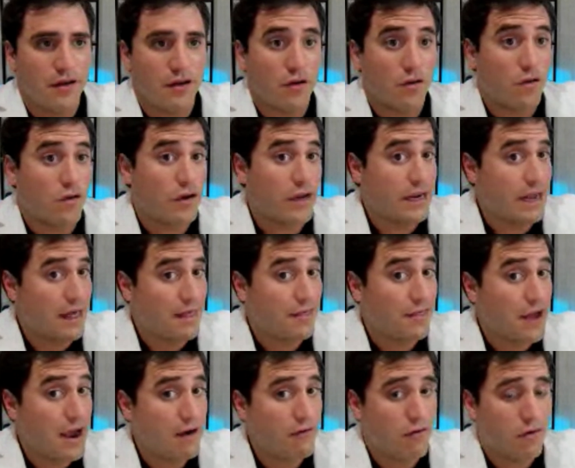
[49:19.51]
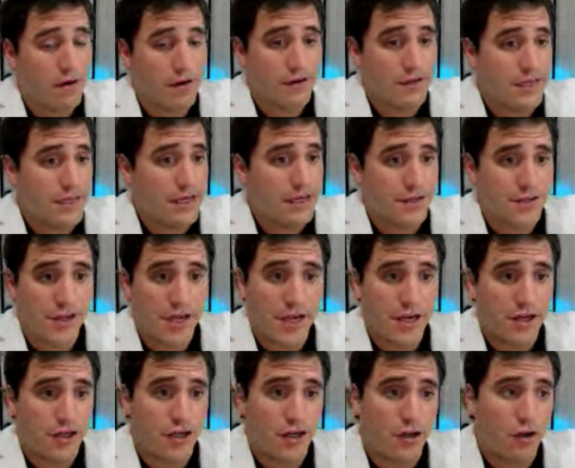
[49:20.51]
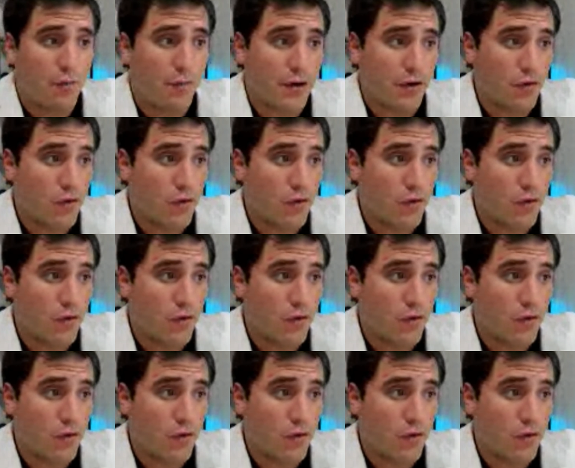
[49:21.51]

you're looking at thyroid and TSH and human